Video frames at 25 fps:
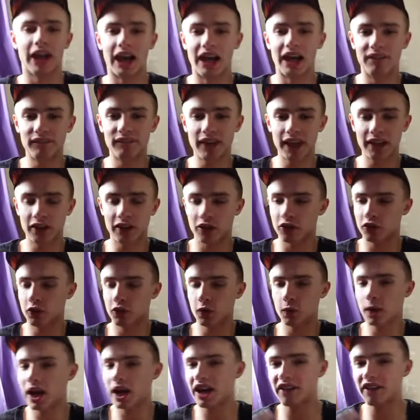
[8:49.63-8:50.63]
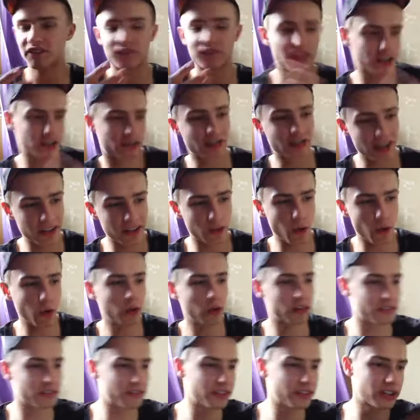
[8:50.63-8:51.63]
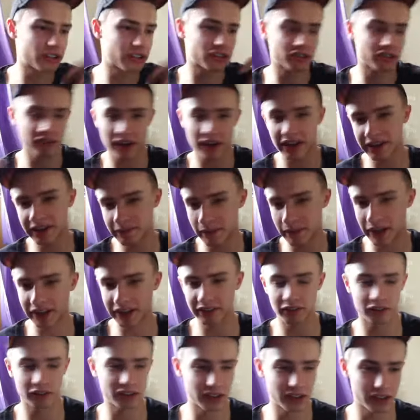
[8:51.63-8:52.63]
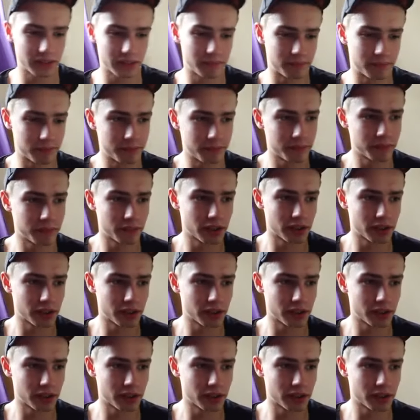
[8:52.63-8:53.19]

And then you have the stray dog, the stray man.